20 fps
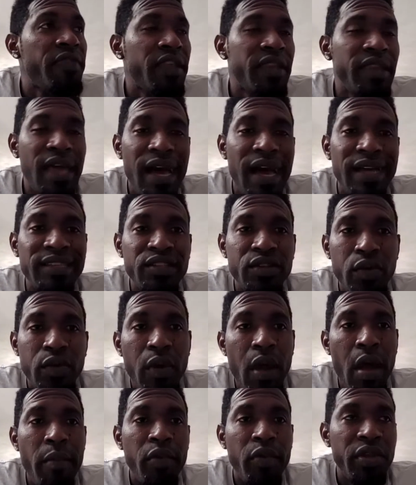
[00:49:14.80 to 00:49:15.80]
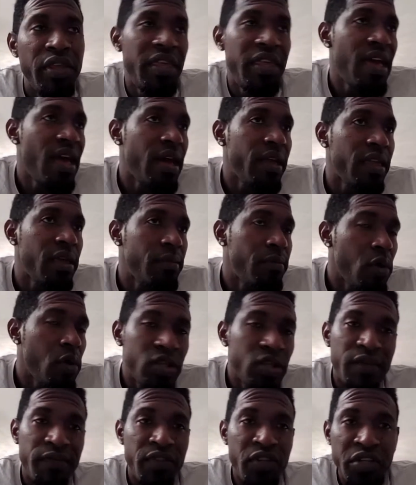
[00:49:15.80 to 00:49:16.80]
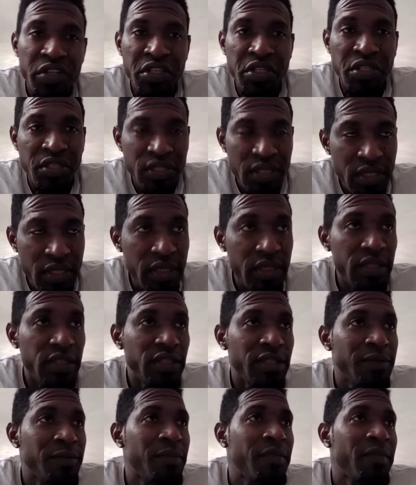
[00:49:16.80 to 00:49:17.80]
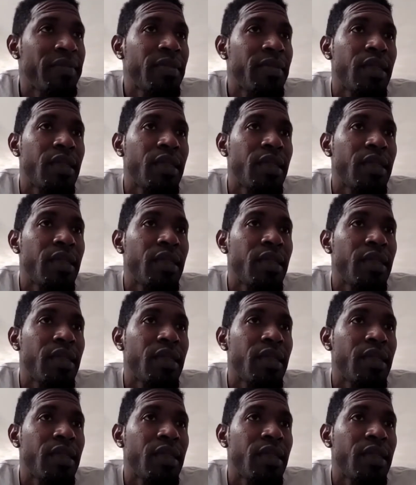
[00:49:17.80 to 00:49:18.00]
If the dance the ram and you can't get one to touch the stage.